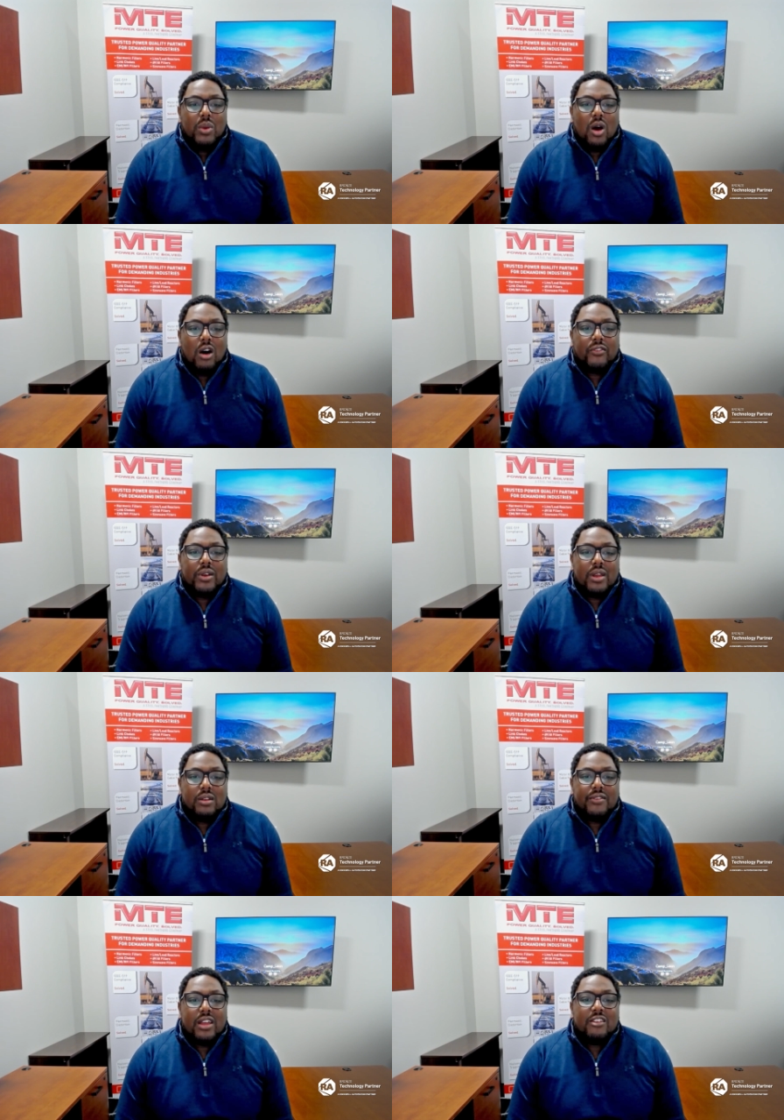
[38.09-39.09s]
We offer
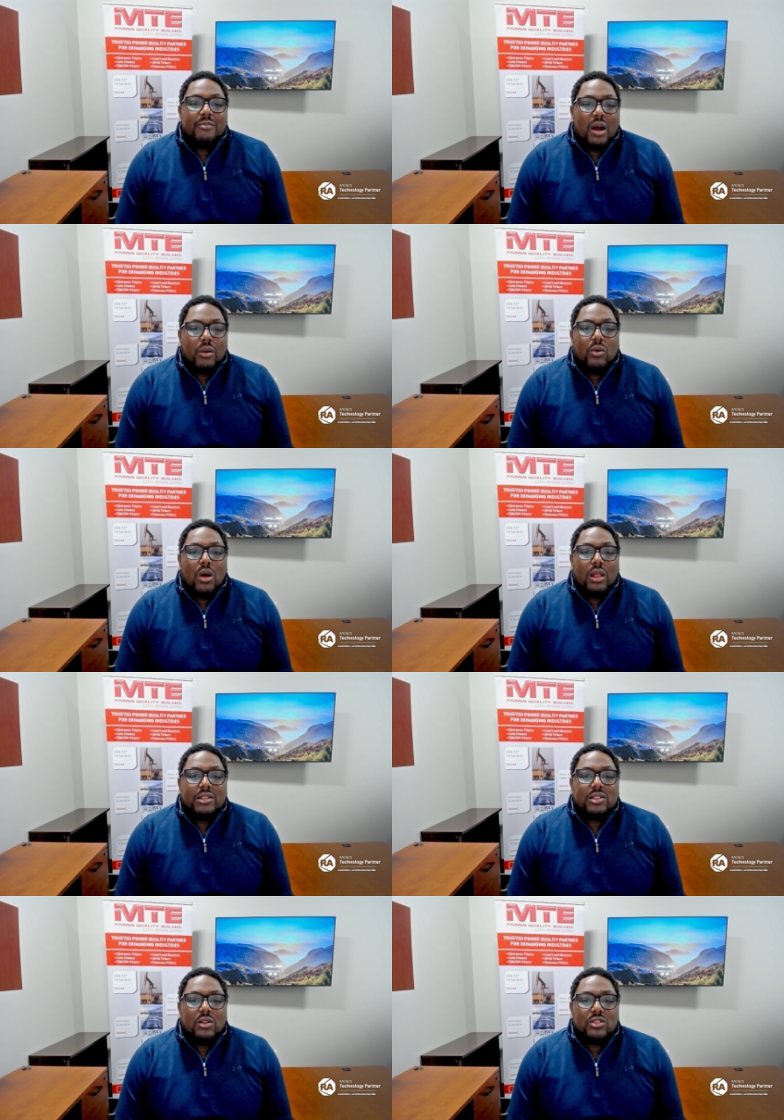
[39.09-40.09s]
innovative power
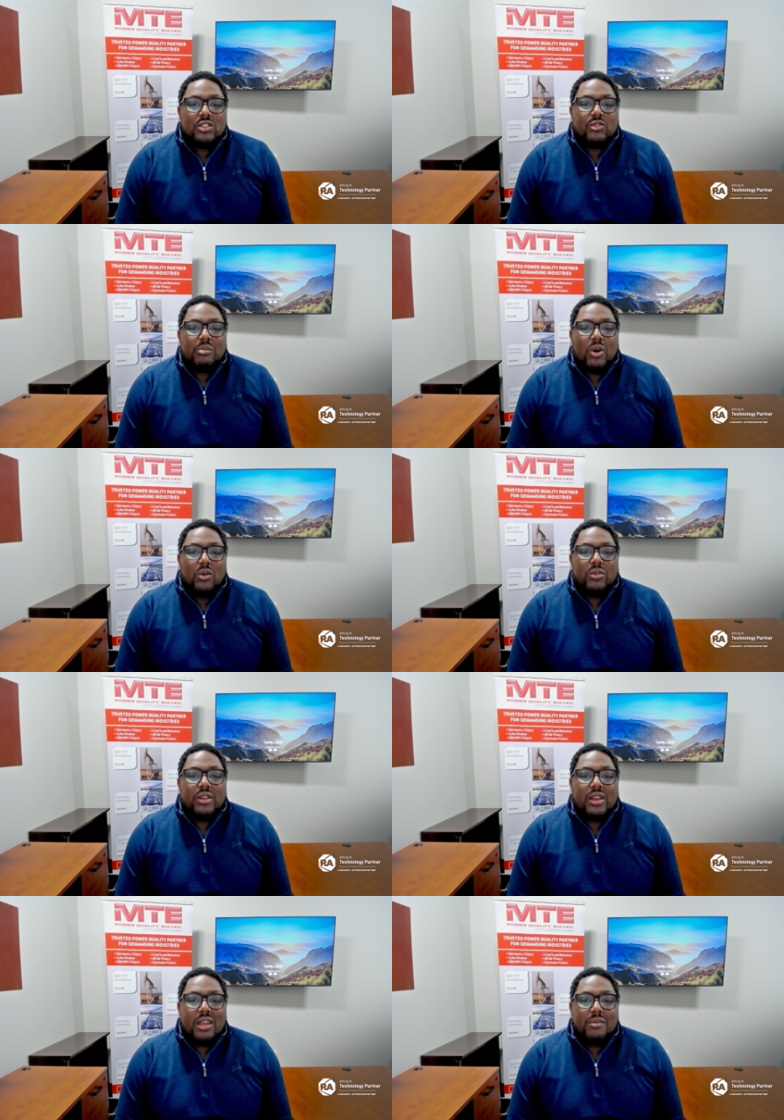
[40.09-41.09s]
quality solutions for
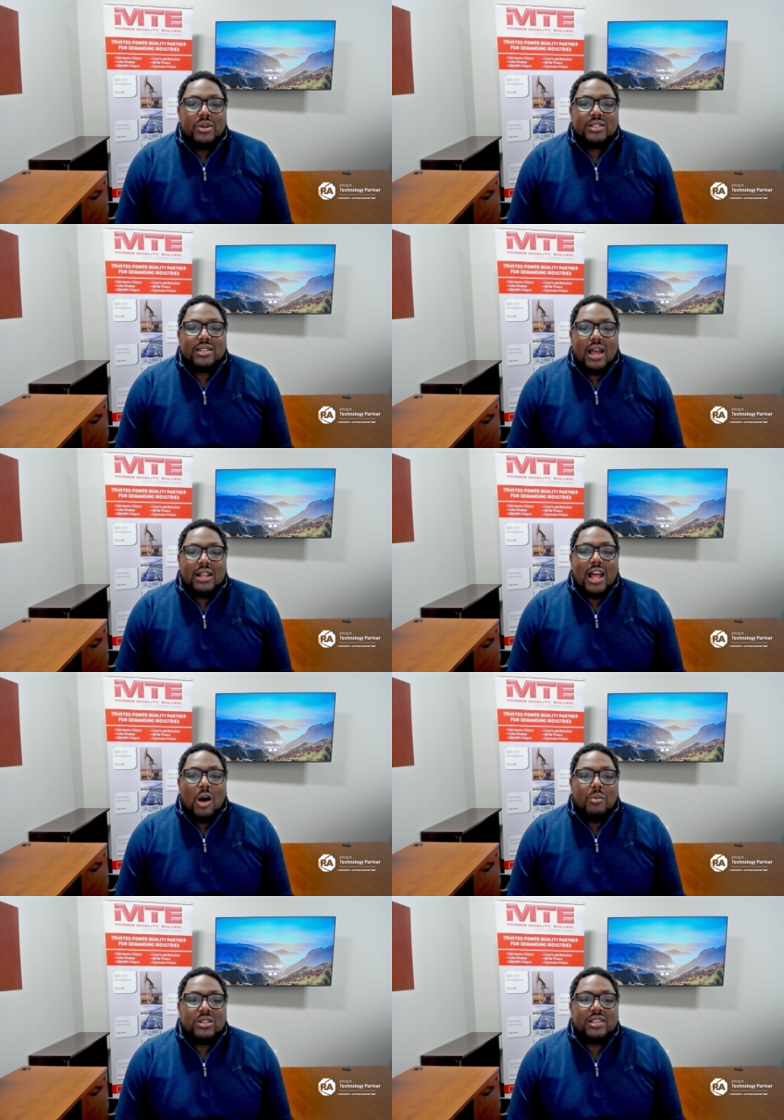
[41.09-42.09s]
both the input side and
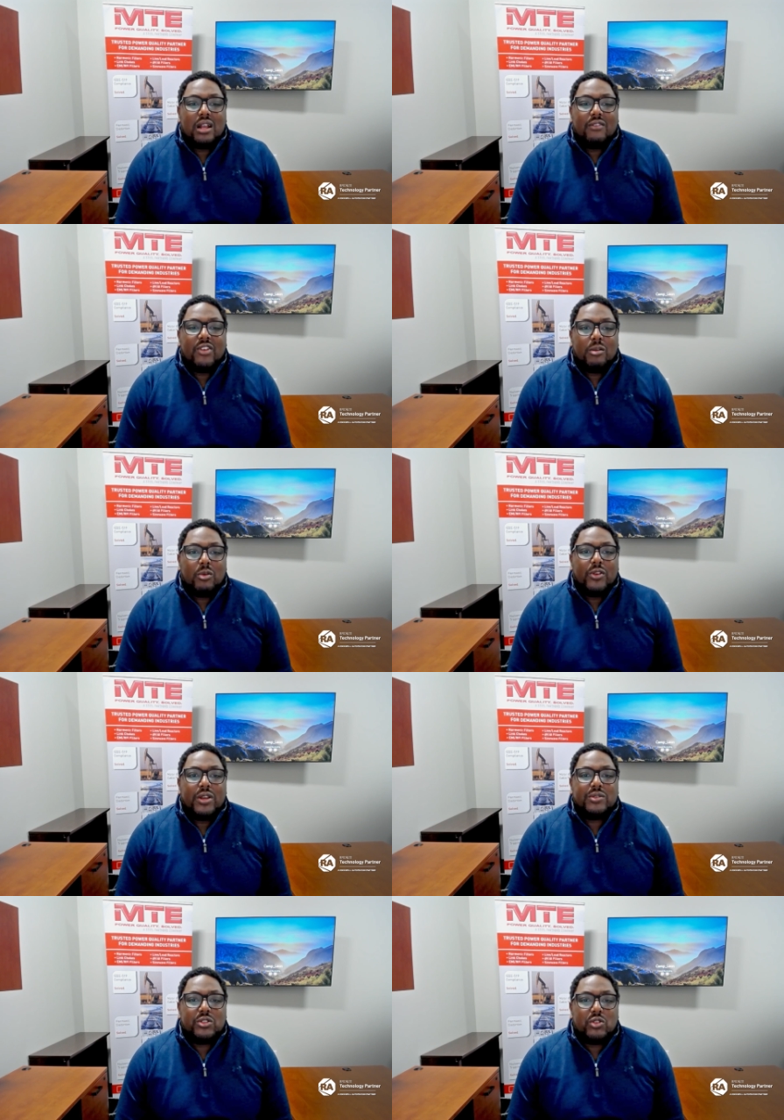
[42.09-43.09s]
output side of variable
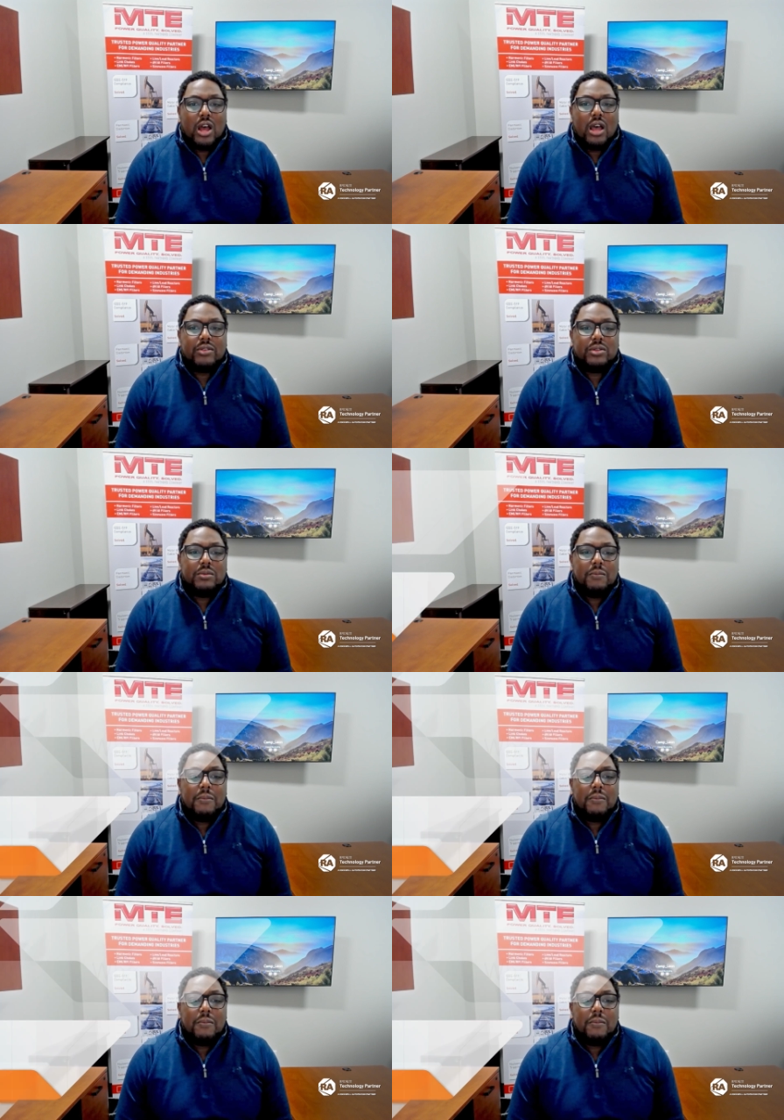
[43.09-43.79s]
frequency drives.